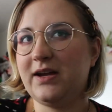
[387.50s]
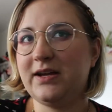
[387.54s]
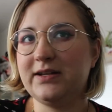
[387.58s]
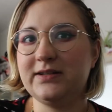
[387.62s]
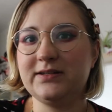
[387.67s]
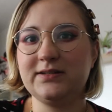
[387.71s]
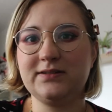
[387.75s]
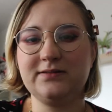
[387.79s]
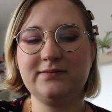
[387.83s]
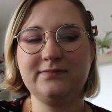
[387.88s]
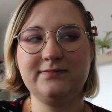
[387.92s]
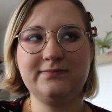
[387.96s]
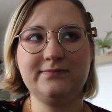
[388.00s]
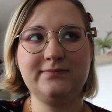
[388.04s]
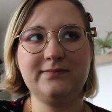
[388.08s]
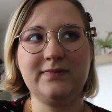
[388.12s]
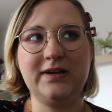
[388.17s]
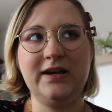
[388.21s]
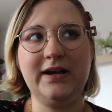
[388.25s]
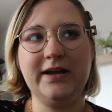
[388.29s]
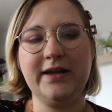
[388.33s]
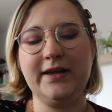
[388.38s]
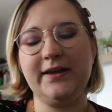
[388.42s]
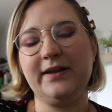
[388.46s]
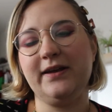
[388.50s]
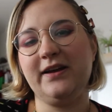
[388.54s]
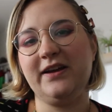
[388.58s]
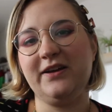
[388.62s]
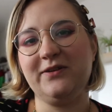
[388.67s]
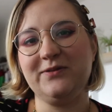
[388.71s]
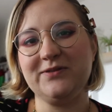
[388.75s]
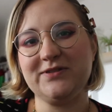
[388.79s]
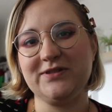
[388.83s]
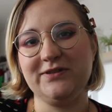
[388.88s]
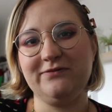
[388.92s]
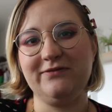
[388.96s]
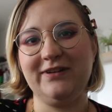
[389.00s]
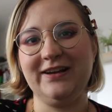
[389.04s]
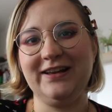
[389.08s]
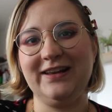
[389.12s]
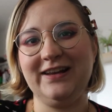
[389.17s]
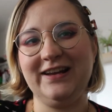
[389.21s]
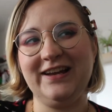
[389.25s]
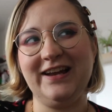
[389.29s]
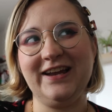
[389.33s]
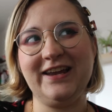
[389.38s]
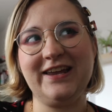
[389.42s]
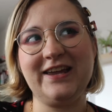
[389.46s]
And I, I also
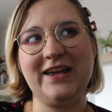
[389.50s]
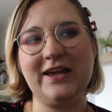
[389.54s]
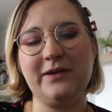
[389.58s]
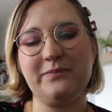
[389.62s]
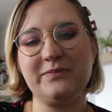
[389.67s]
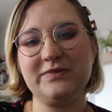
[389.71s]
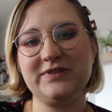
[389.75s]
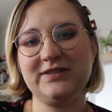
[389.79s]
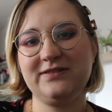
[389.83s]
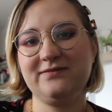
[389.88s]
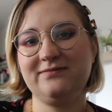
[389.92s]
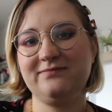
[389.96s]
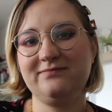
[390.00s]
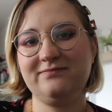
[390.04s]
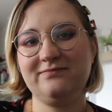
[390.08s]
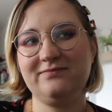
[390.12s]
really like capes.